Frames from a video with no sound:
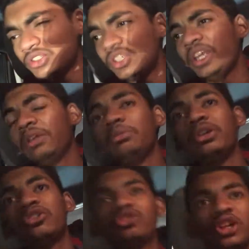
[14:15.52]

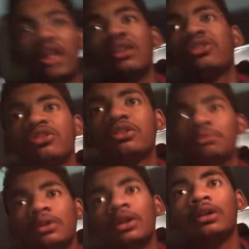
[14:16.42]
ABS channel
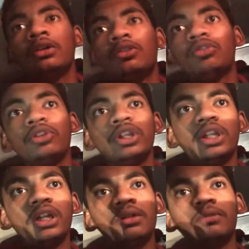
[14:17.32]
system. So you
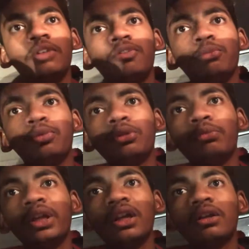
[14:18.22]
get, if you put a
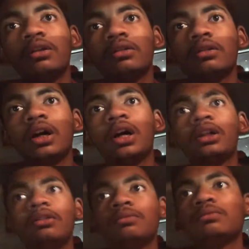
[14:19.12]
brake
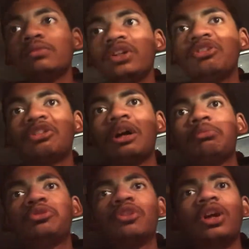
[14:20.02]
hard, it
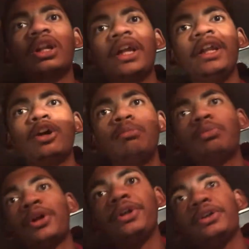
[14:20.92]
stops right on
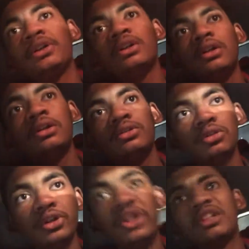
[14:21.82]
point,
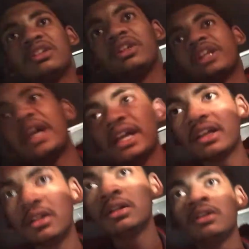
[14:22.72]
so it doesn't drag
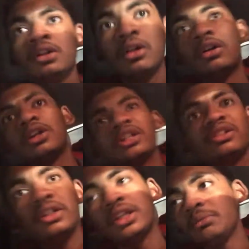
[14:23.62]
or
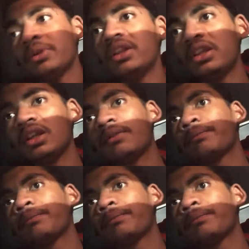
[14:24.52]
doesn't keep anything,